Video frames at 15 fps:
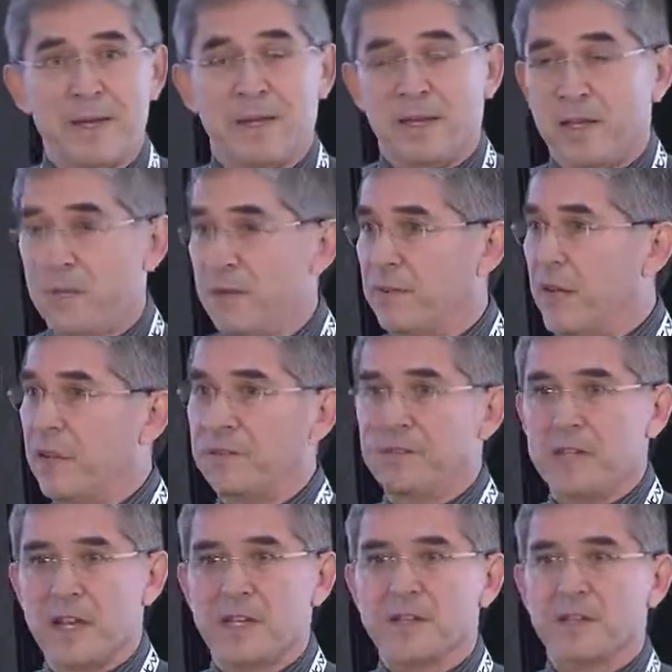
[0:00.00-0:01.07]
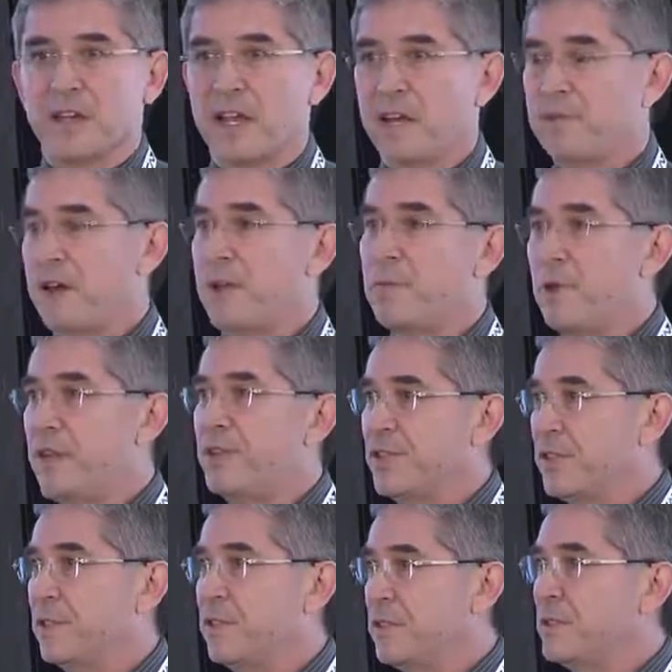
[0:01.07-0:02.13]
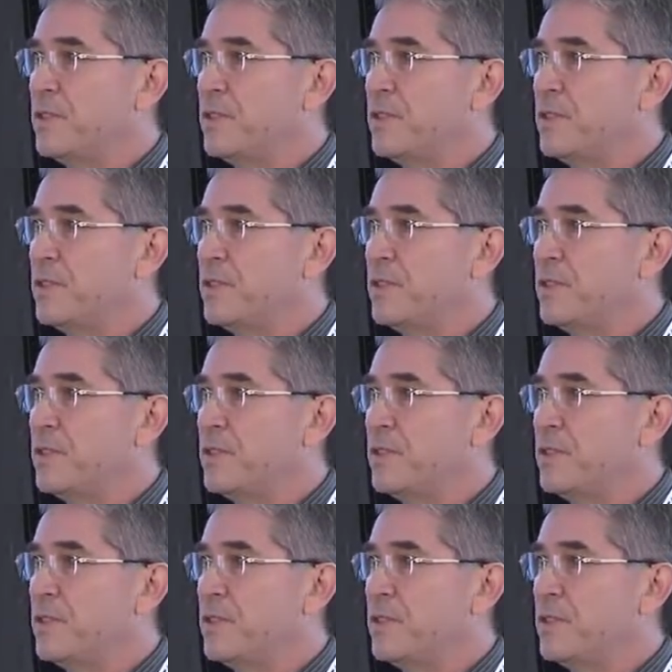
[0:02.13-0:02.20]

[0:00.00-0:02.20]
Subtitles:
You have a lot of dust, a lot of vibration,